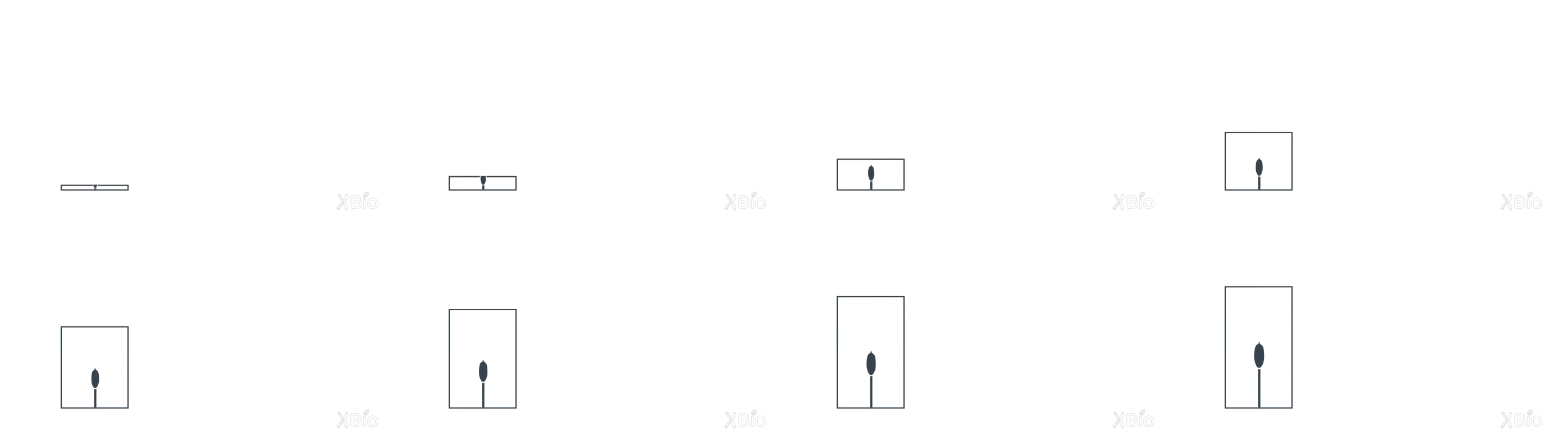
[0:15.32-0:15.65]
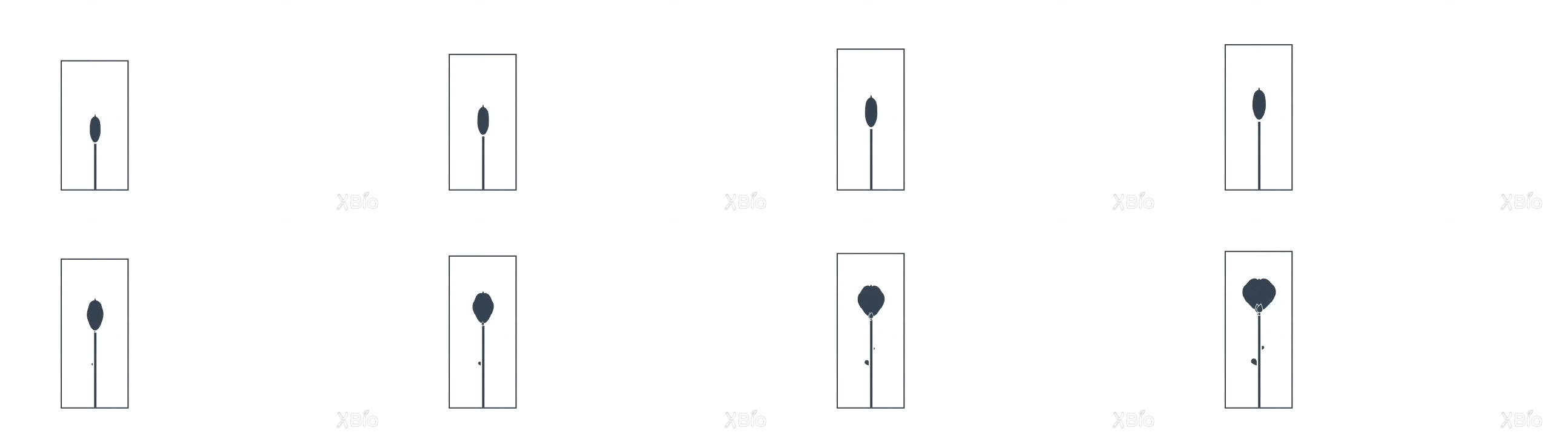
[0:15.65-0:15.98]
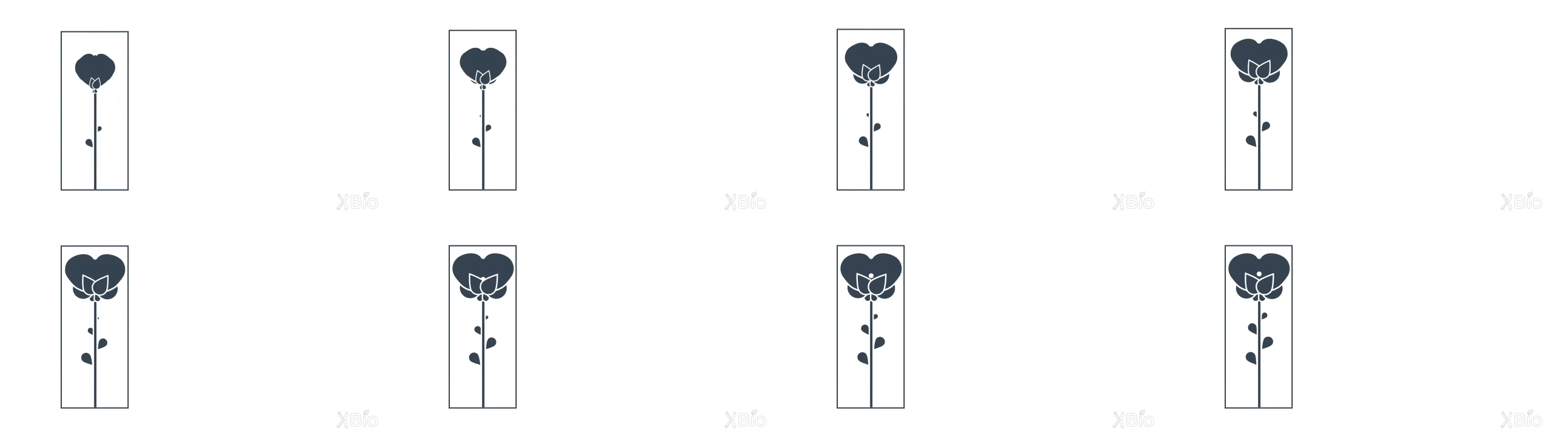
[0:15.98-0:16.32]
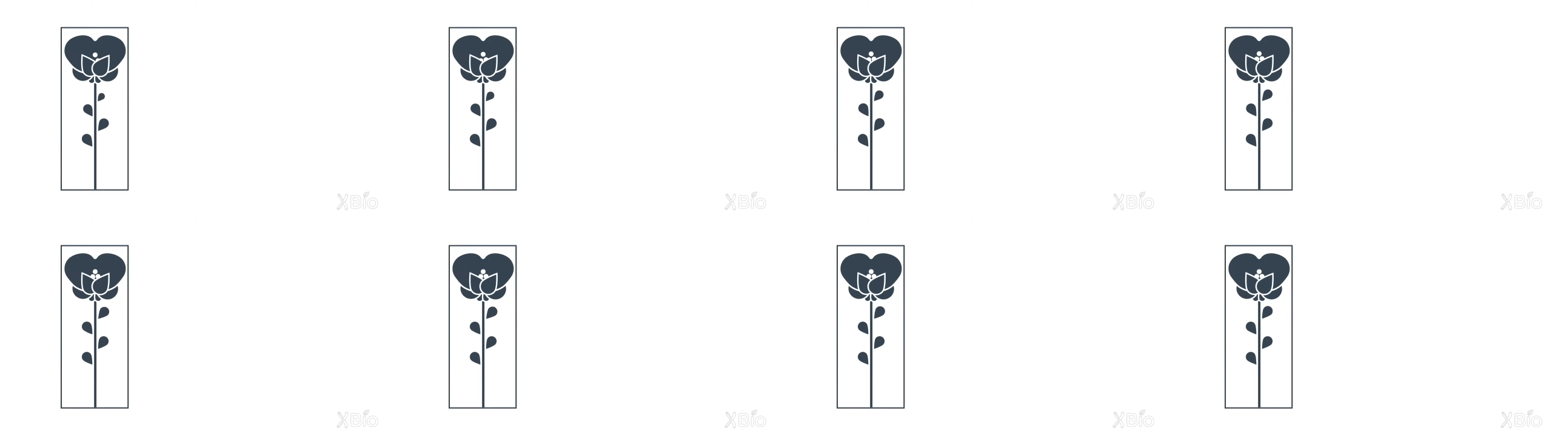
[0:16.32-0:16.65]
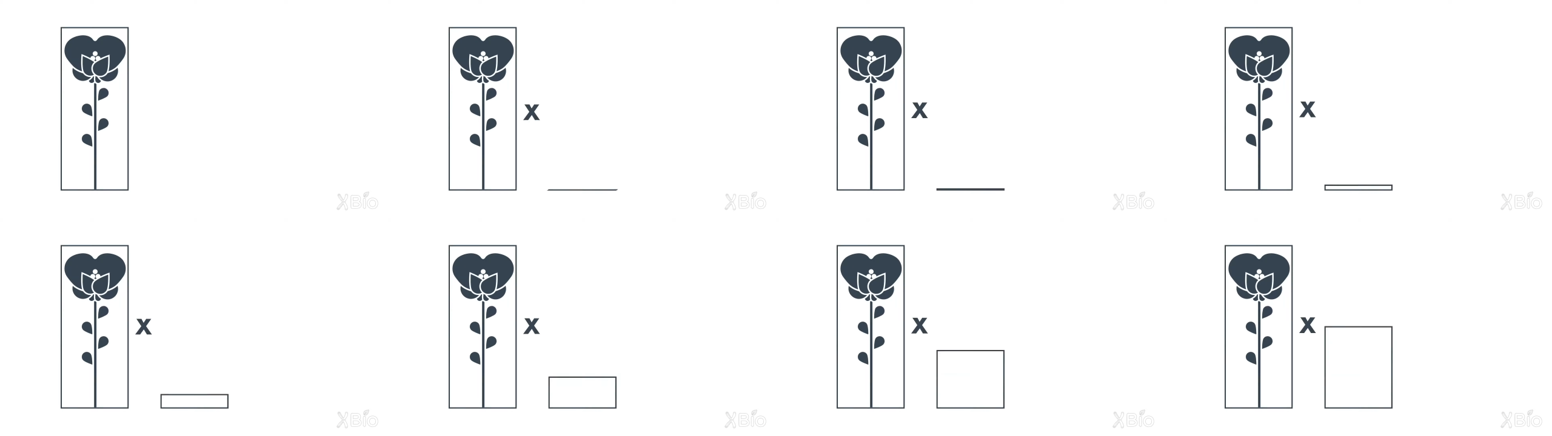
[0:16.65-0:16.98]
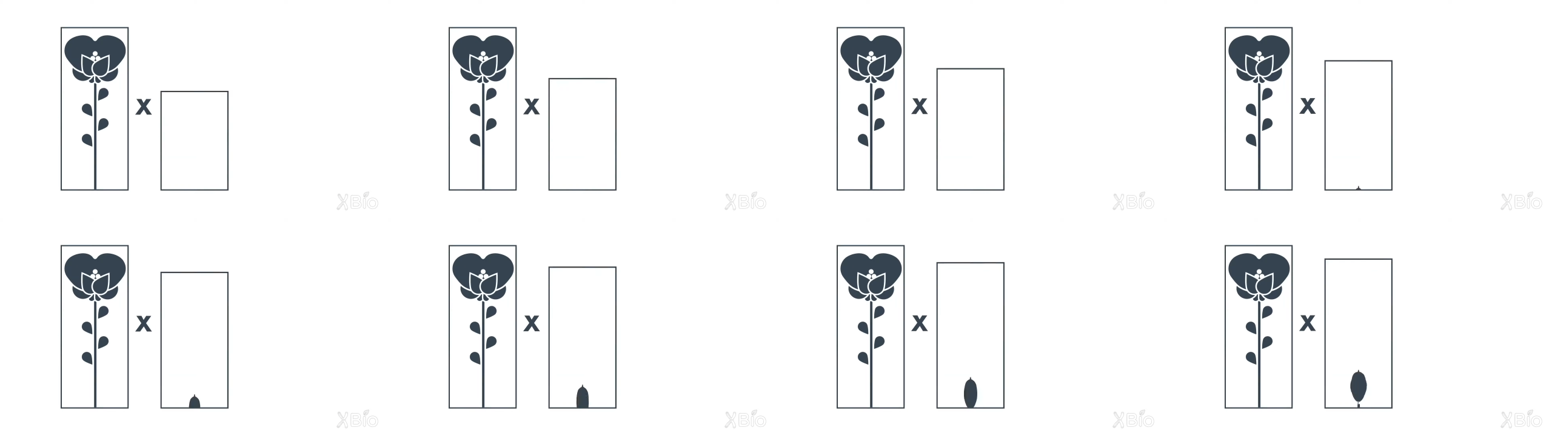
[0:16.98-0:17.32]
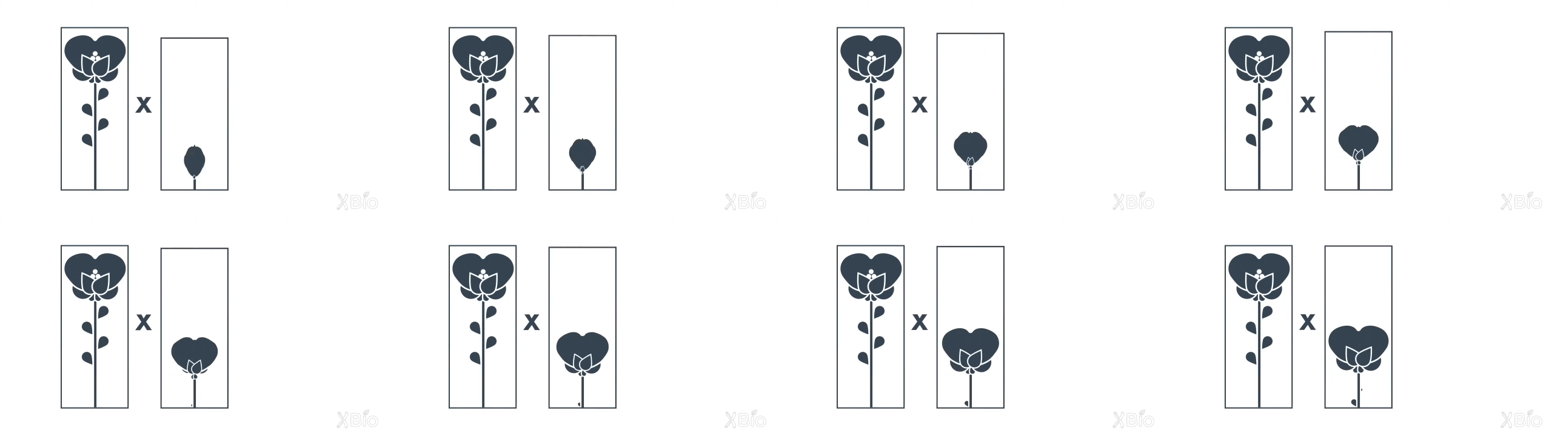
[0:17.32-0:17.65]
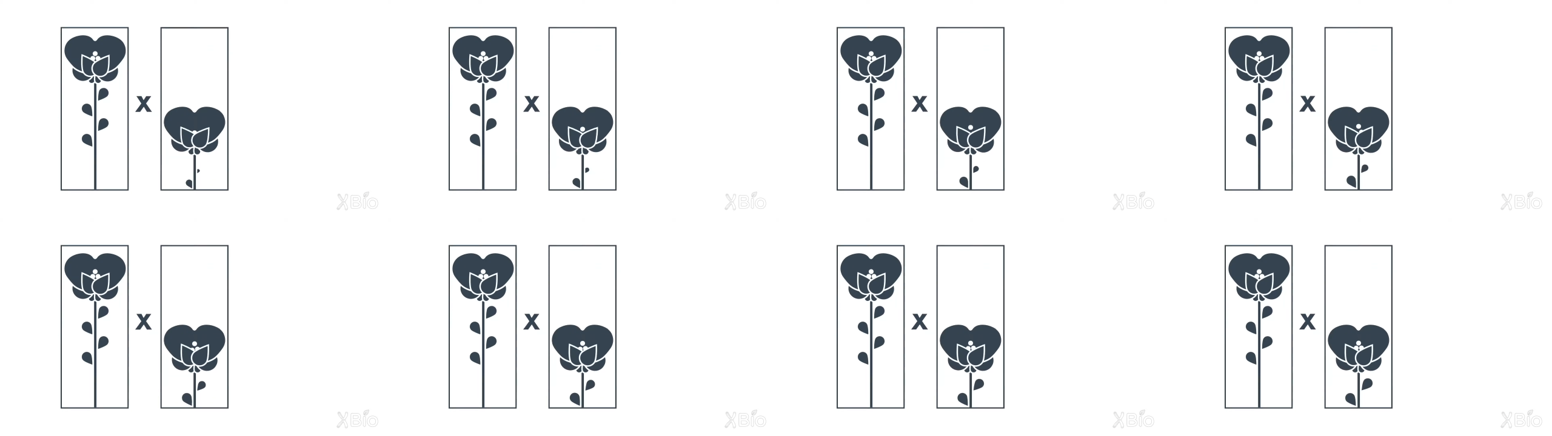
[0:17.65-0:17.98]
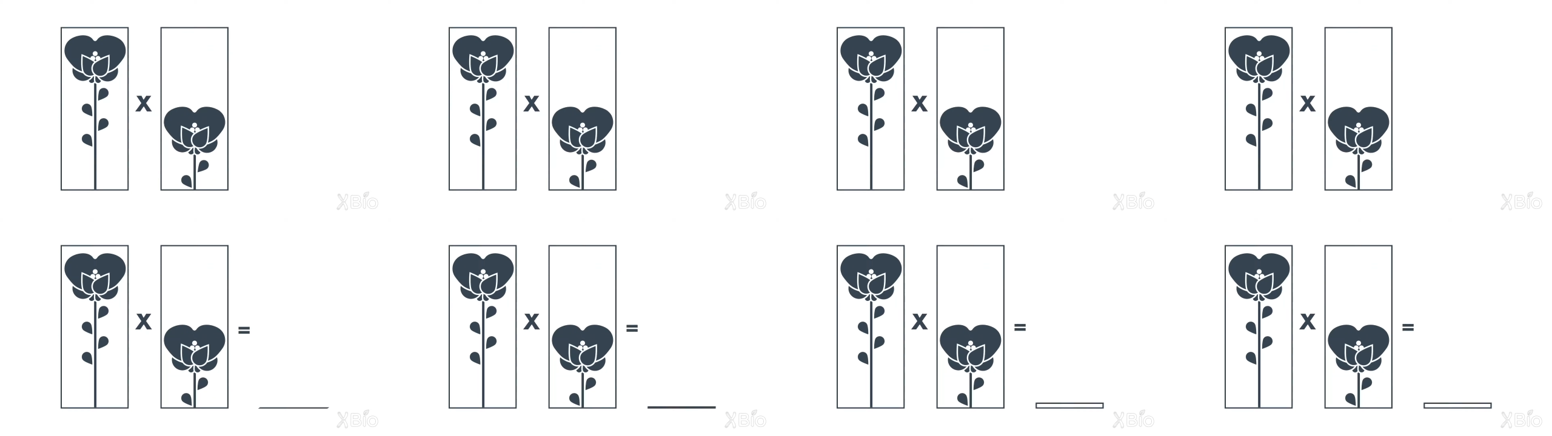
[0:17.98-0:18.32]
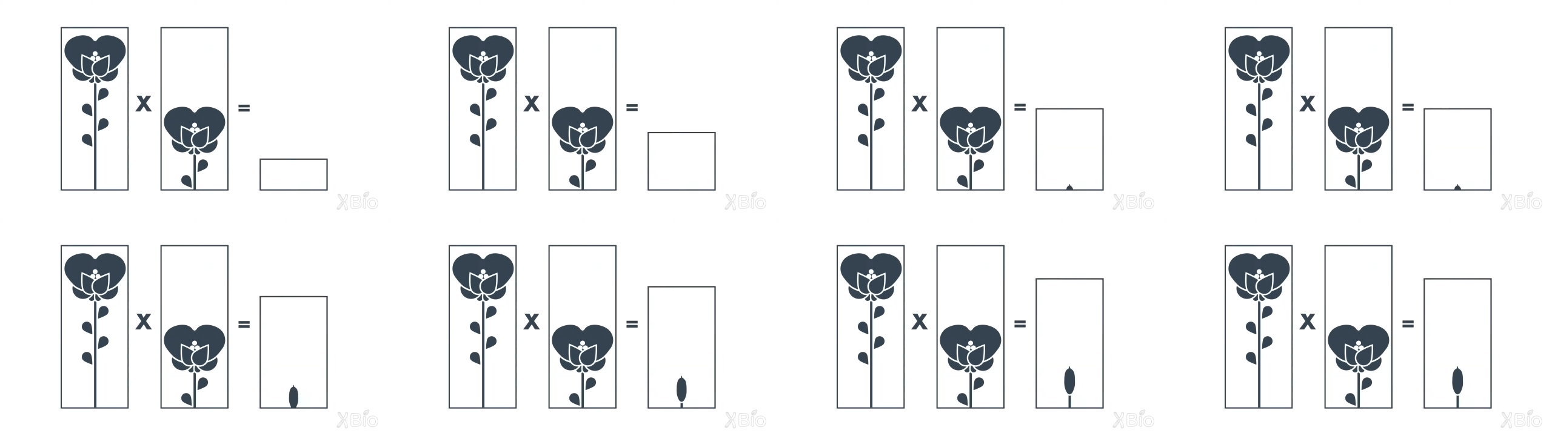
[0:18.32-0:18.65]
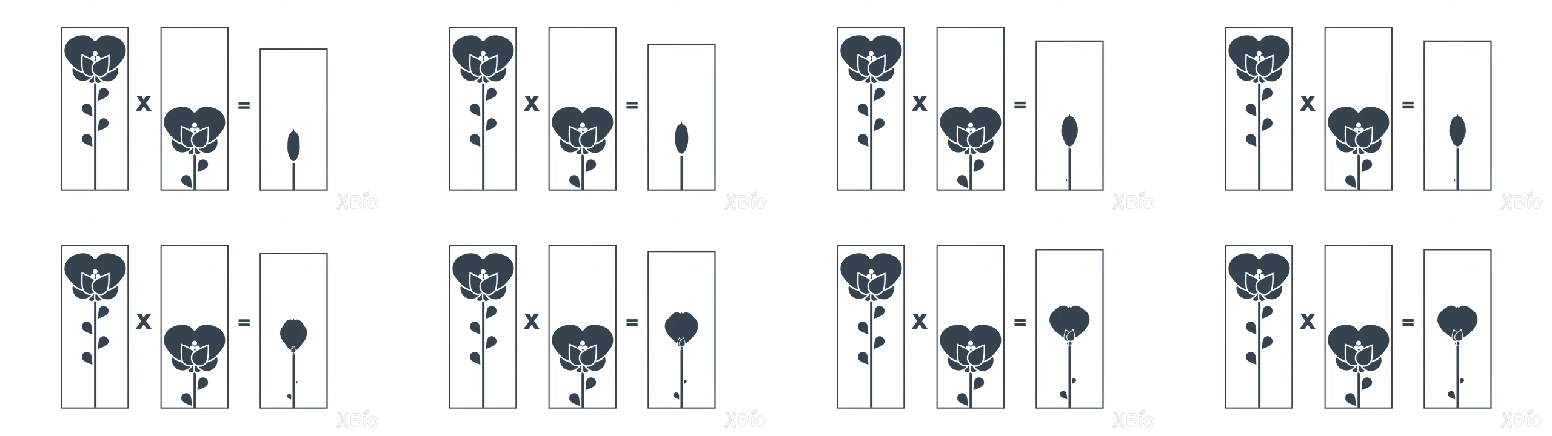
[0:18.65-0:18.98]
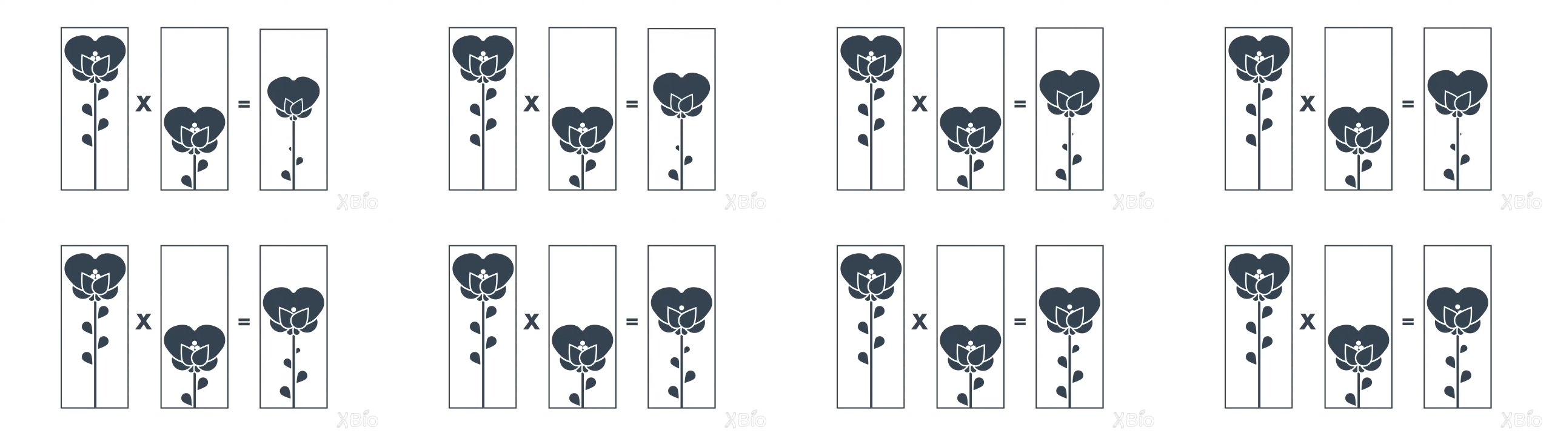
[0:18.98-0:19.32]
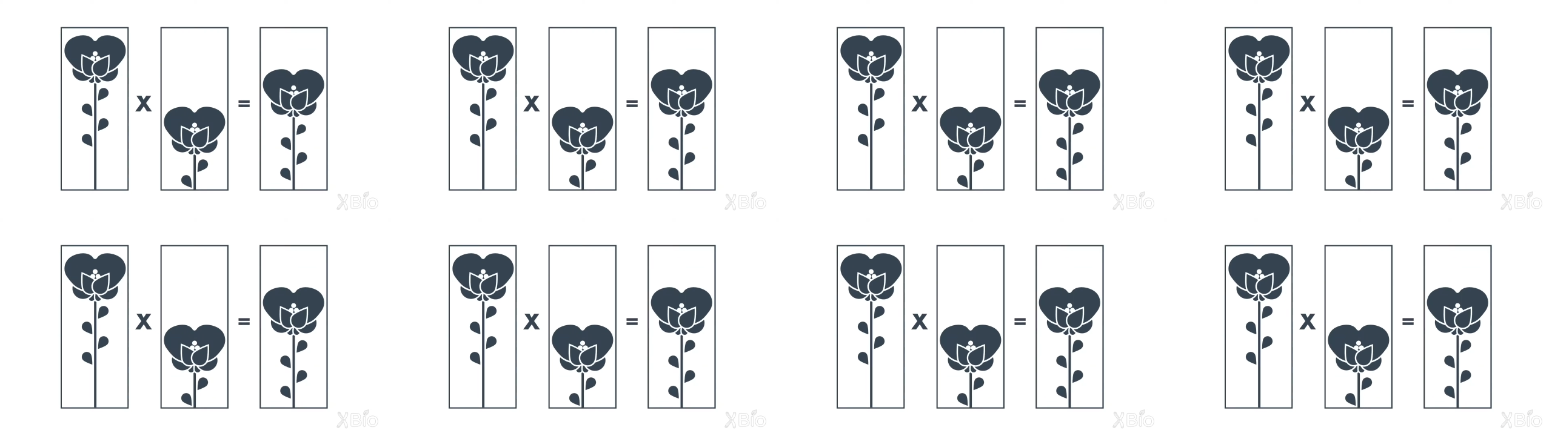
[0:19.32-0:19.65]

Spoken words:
[unreadable: no face in view]